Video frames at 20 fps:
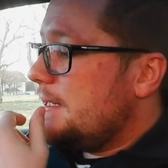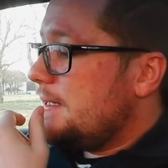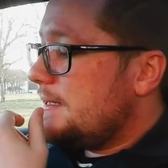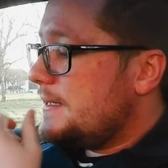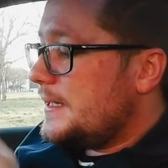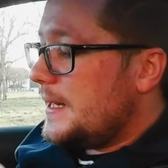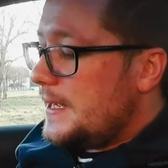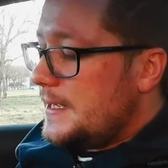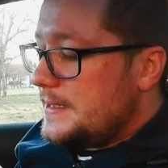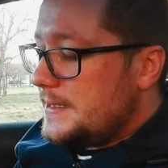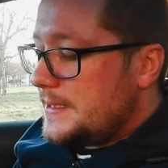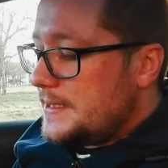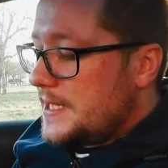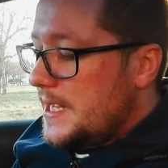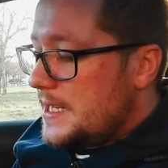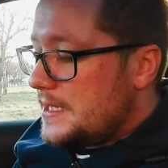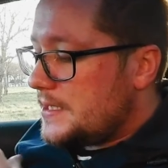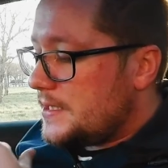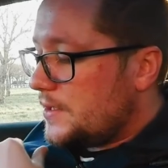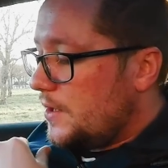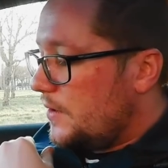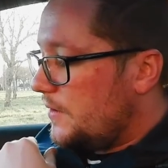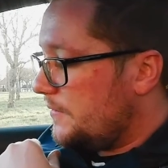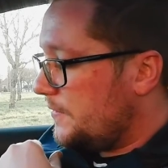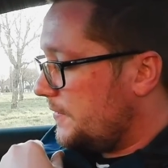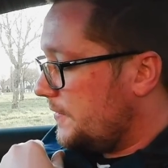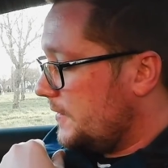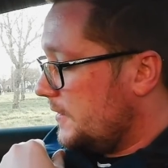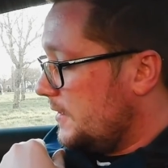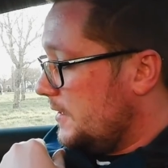Today is a test
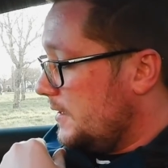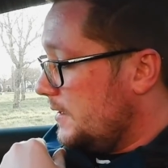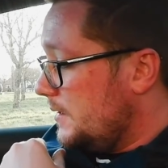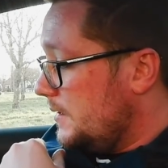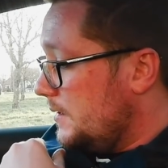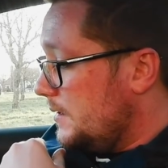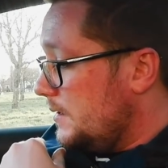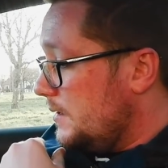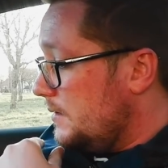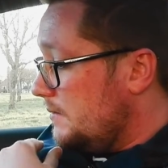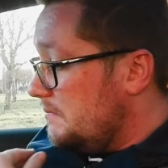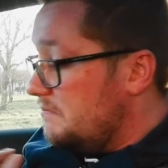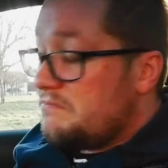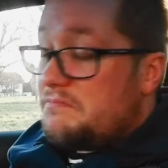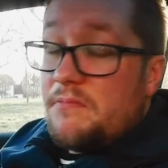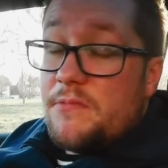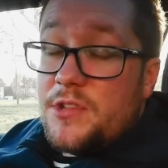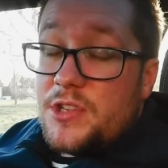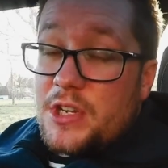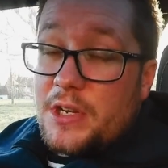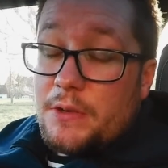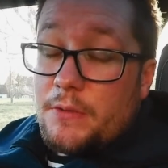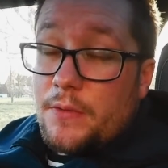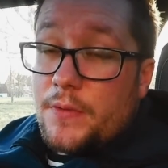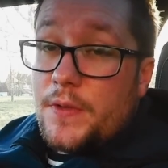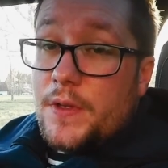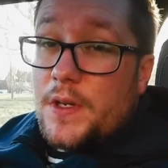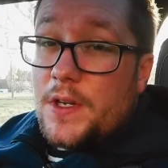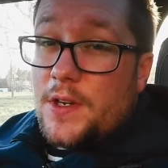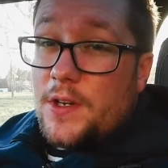of general
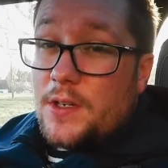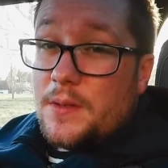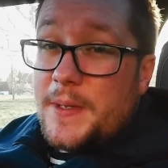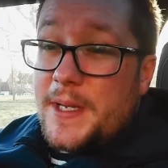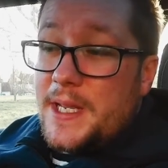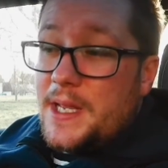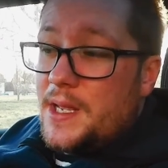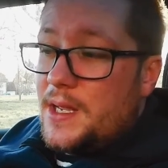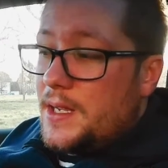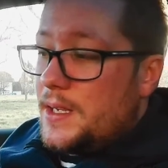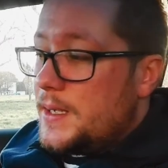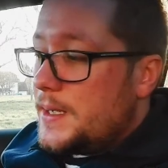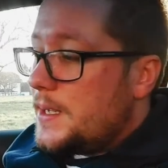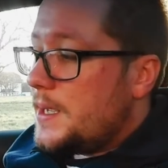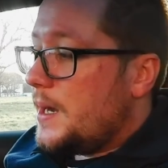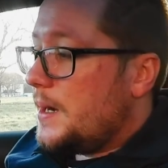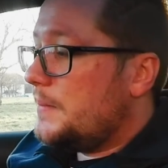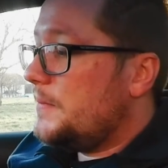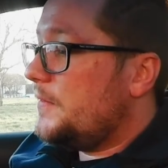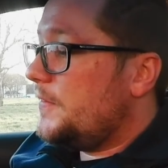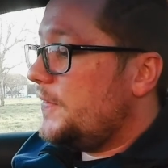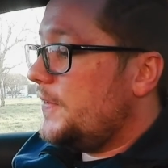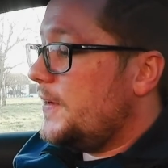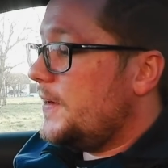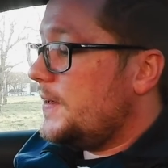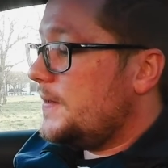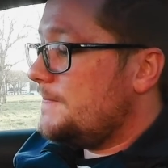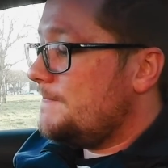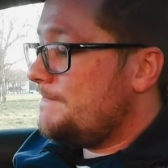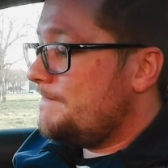fuel economy,
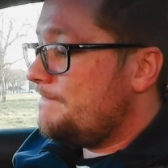comfort,